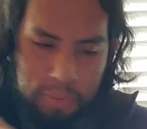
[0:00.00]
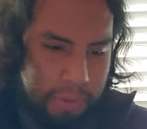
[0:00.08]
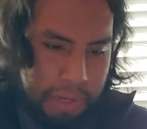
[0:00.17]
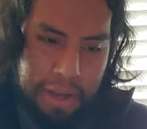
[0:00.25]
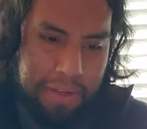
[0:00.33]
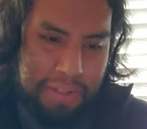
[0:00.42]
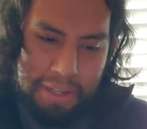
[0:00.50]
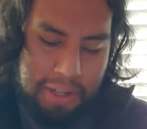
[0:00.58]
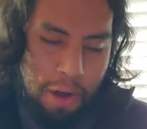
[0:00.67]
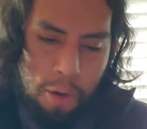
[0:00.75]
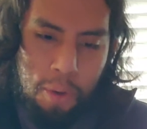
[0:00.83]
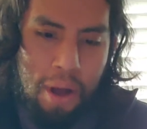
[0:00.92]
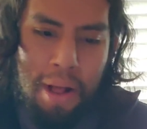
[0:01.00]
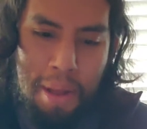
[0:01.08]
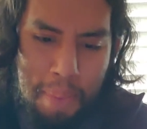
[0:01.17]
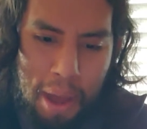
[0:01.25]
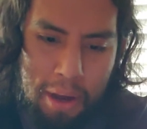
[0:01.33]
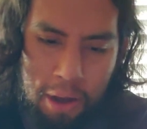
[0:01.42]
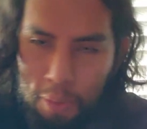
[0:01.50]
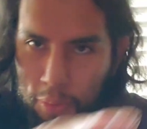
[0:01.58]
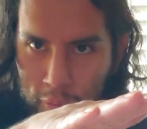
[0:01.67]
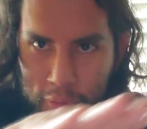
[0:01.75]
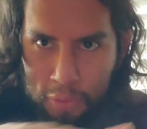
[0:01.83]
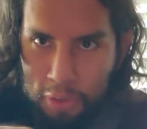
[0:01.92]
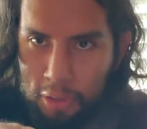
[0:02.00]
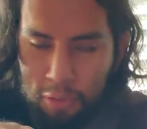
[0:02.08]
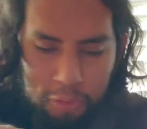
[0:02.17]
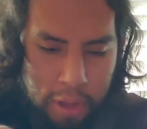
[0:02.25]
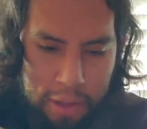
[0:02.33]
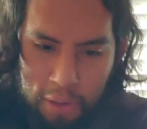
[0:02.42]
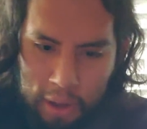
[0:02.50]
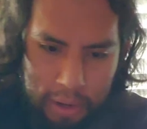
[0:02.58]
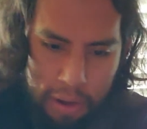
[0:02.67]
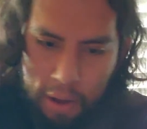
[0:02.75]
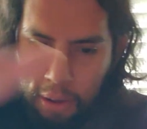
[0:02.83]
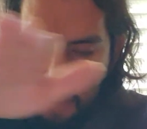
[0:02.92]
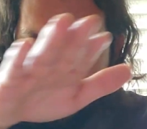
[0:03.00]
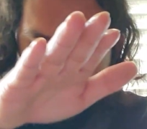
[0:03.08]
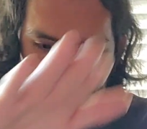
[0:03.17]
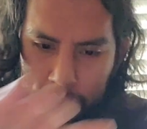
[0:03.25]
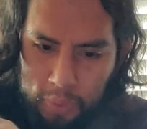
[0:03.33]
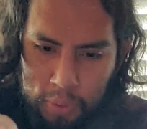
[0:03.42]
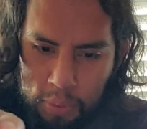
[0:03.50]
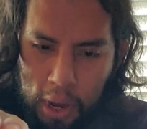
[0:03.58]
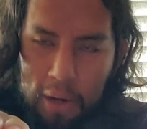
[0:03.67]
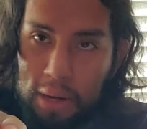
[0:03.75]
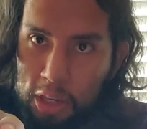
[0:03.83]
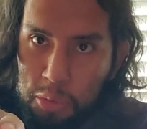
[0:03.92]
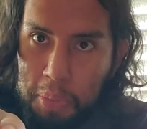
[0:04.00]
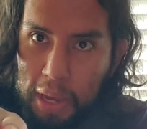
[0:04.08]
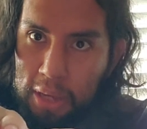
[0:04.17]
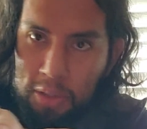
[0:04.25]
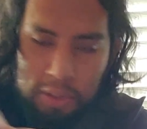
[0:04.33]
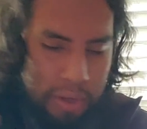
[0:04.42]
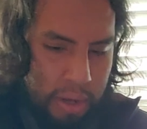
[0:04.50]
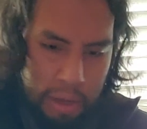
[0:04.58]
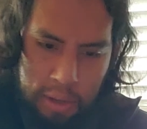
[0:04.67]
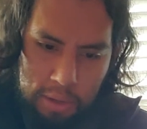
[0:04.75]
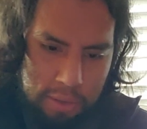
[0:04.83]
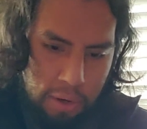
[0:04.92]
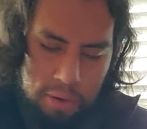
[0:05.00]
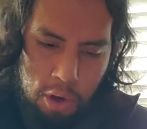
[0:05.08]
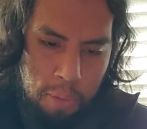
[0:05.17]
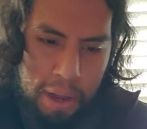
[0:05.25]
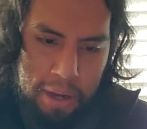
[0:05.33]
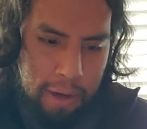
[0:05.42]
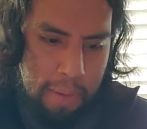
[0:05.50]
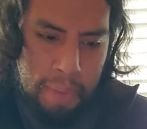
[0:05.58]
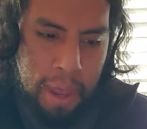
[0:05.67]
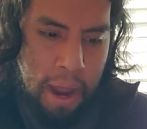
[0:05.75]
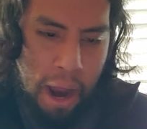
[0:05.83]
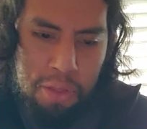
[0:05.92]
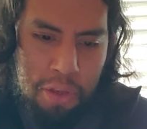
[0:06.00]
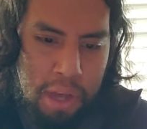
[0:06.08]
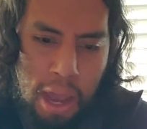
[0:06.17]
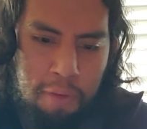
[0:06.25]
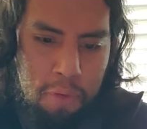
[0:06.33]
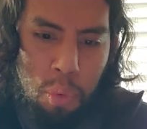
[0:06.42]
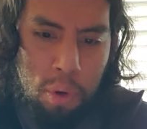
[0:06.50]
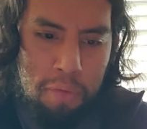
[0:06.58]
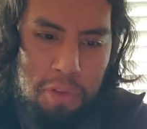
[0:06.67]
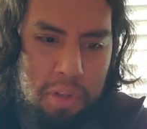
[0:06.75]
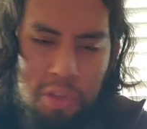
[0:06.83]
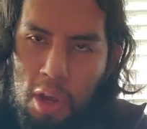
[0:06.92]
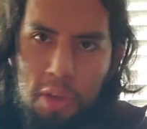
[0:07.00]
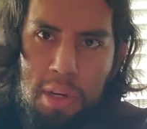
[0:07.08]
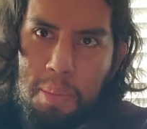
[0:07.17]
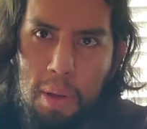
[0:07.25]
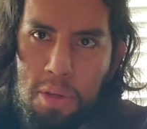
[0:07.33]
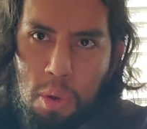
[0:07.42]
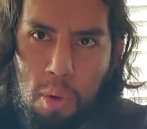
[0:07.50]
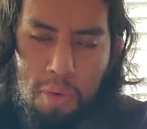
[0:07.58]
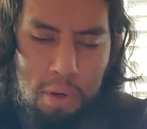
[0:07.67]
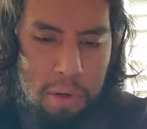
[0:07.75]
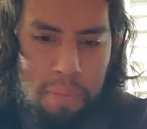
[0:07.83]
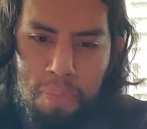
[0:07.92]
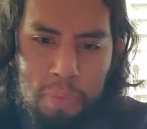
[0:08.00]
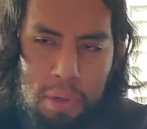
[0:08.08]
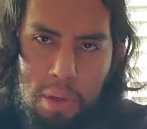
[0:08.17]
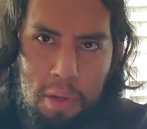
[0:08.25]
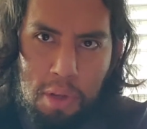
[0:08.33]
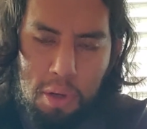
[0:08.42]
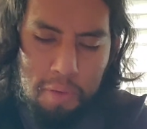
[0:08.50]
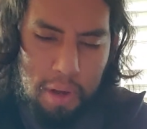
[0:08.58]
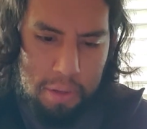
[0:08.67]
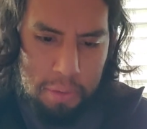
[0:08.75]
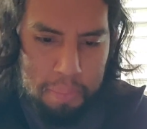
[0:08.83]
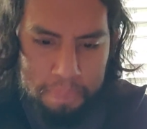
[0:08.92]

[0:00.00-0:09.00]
see, see it go back up. Things flatline. Um, we've got a nice base, starting to go back up. I think every one of these sales I'm about to go over here is undervalued.